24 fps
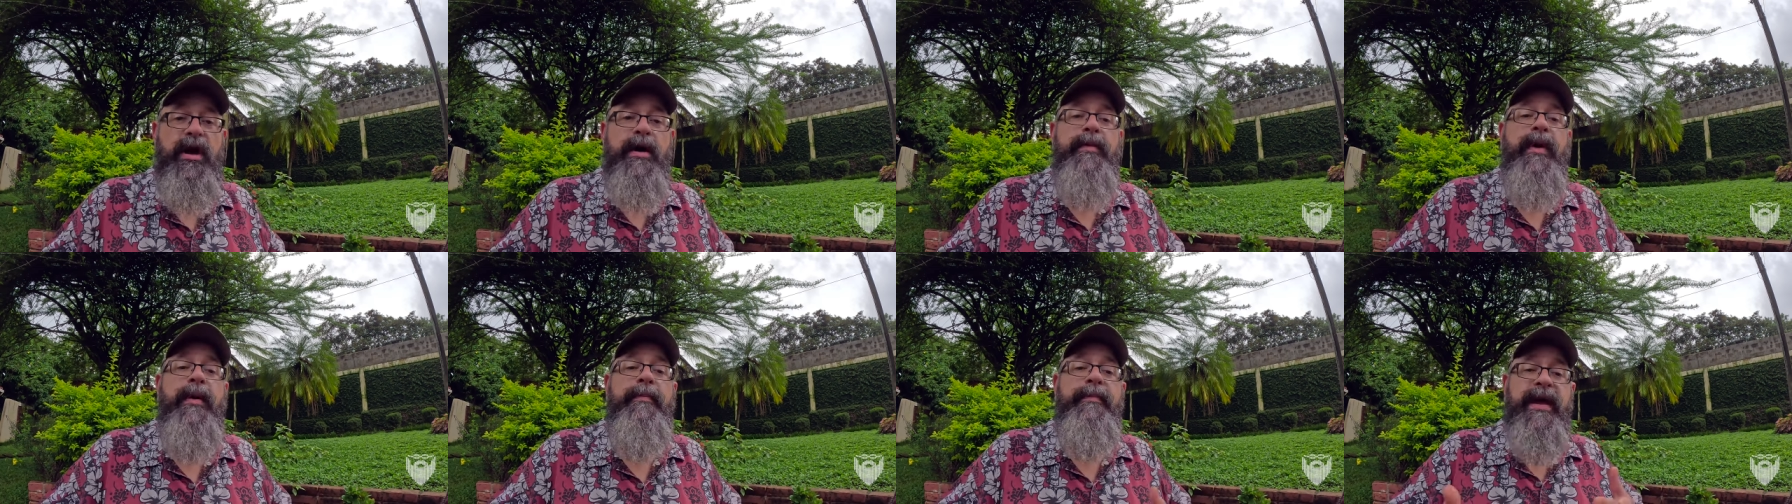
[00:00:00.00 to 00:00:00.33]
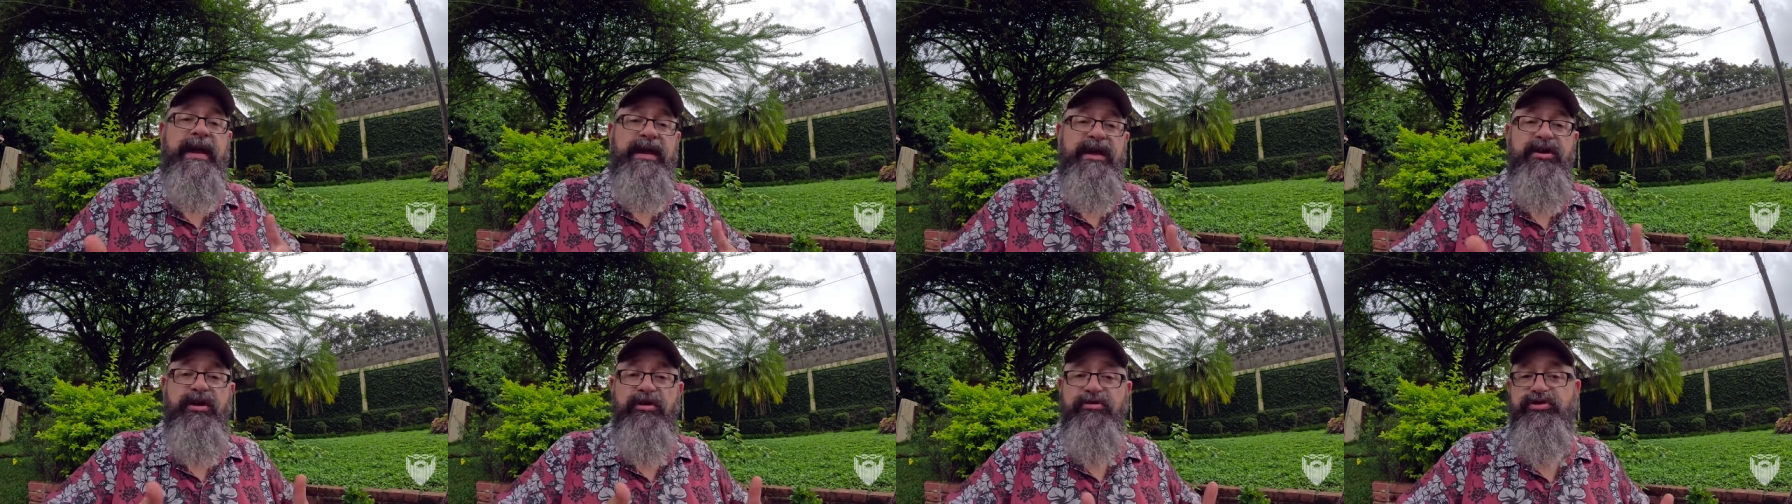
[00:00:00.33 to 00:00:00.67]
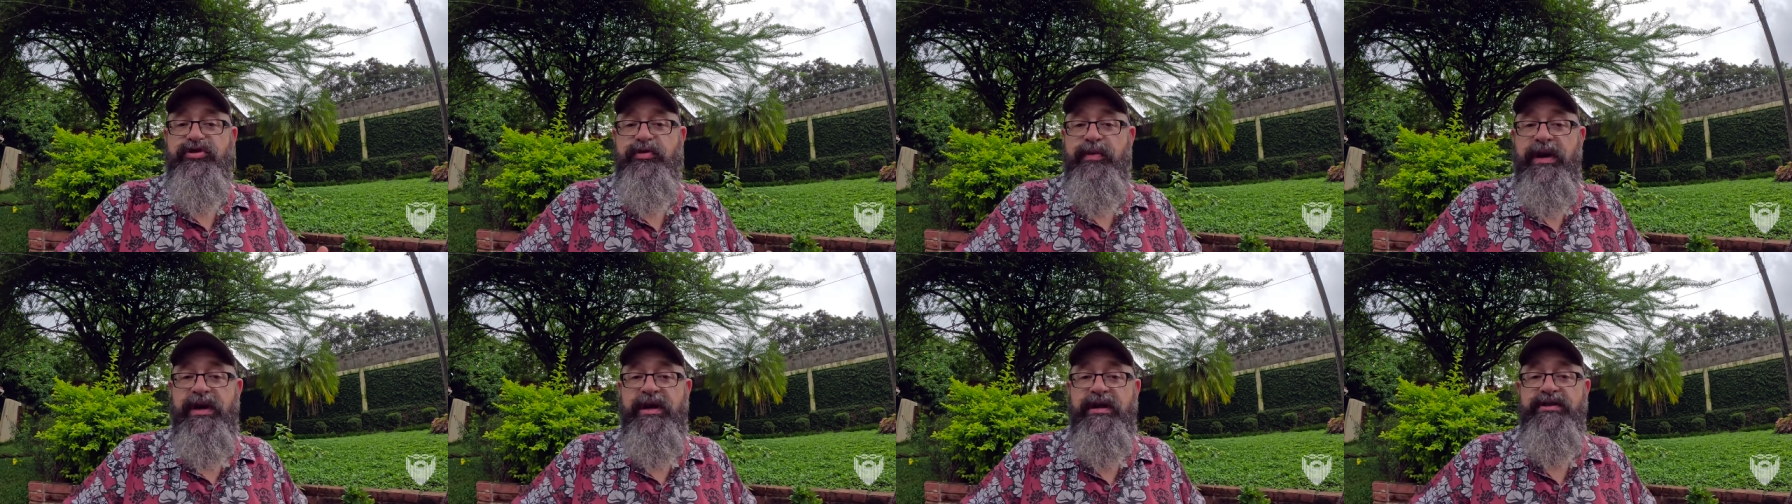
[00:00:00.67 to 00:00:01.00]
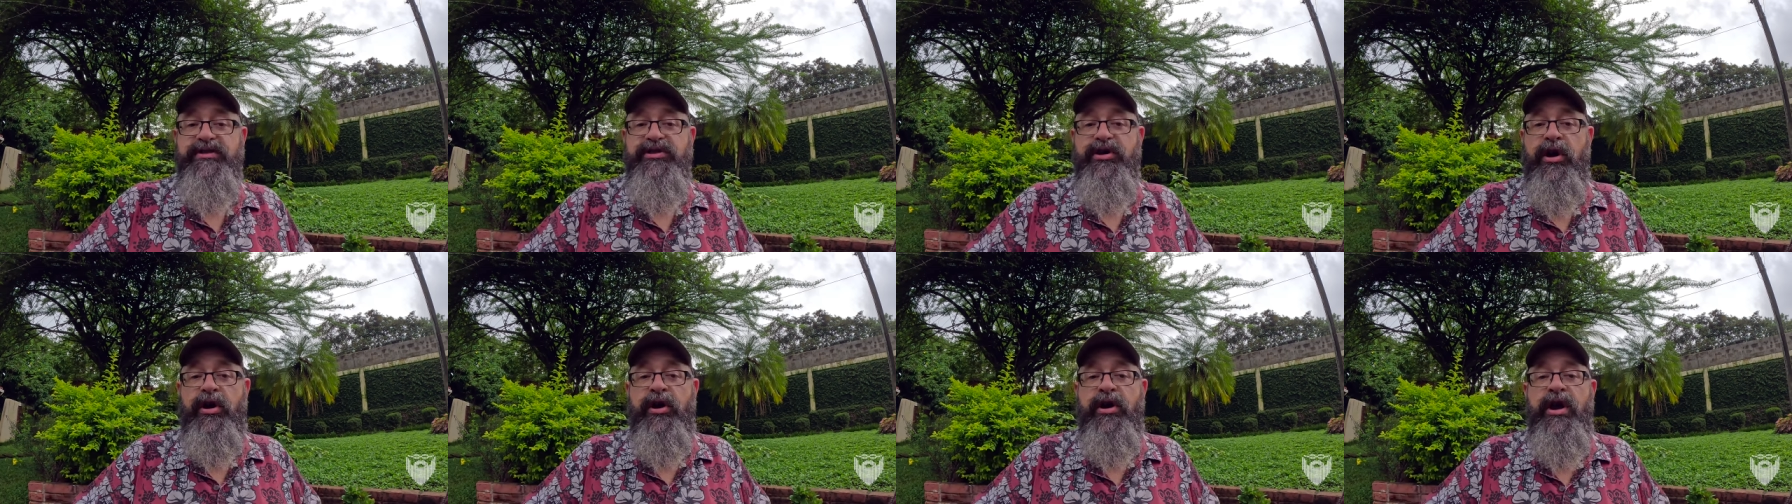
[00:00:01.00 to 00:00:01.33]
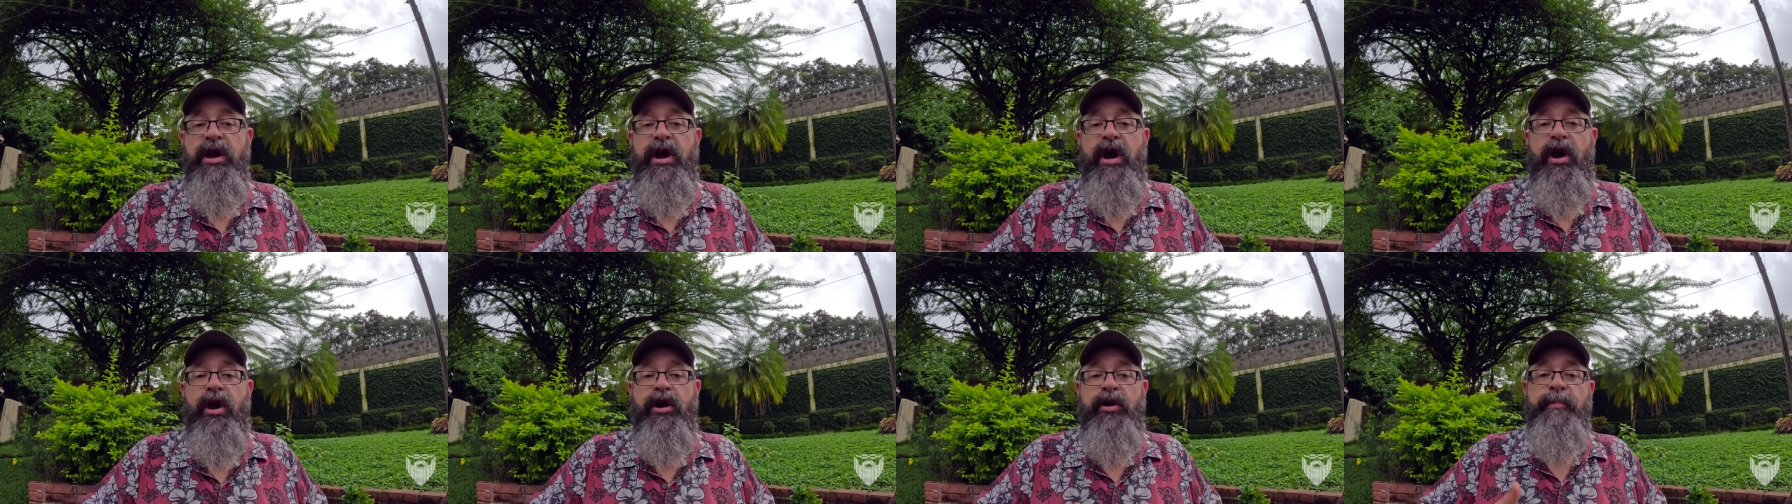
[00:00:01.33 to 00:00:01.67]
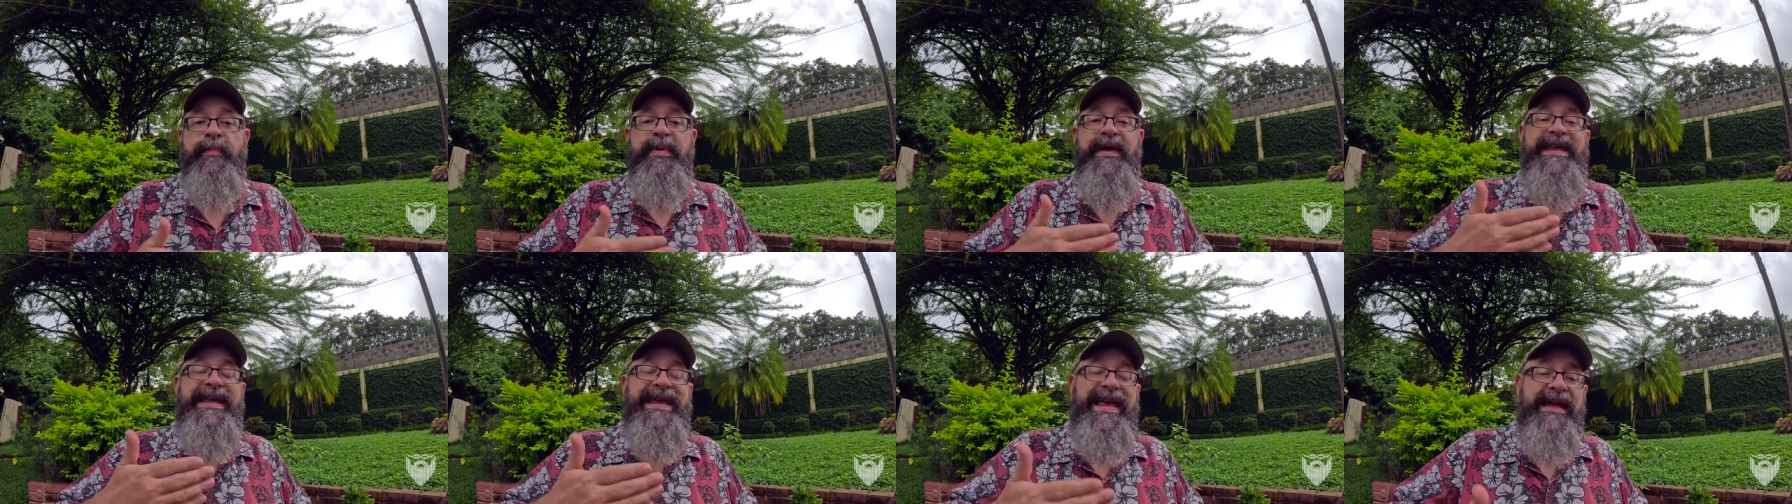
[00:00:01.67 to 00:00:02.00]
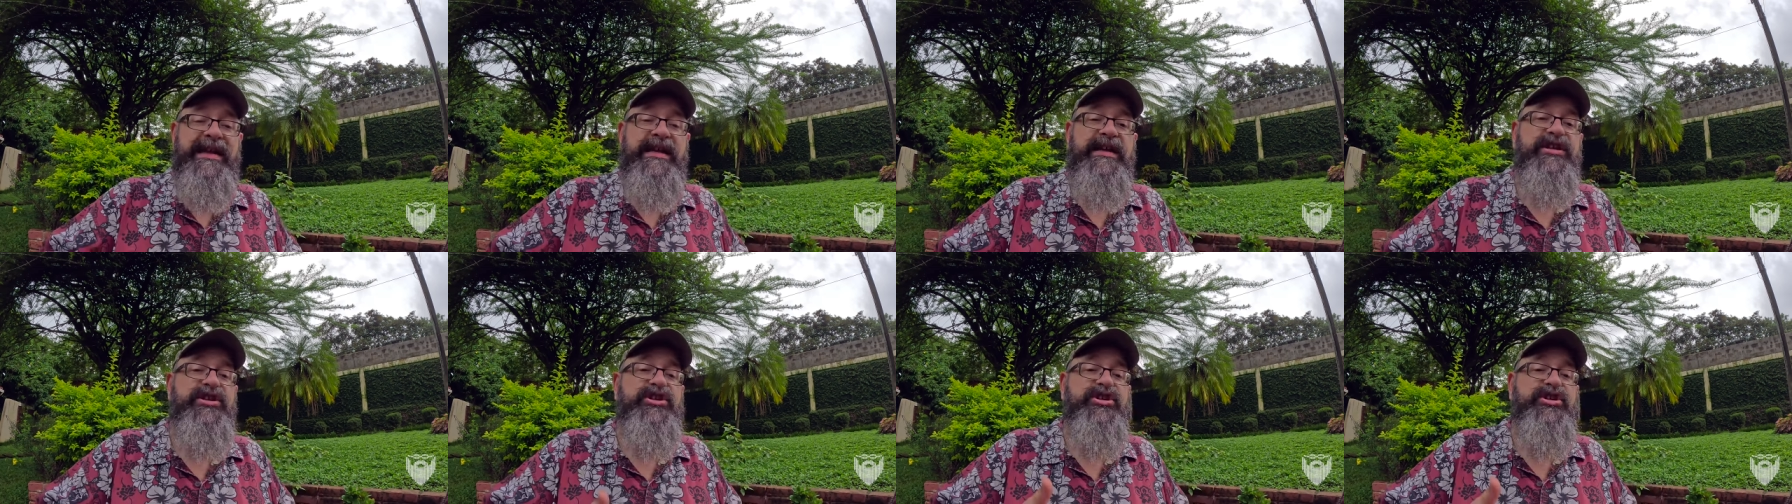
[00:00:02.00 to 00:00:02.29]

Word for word: but many Costa Ricans are are beginning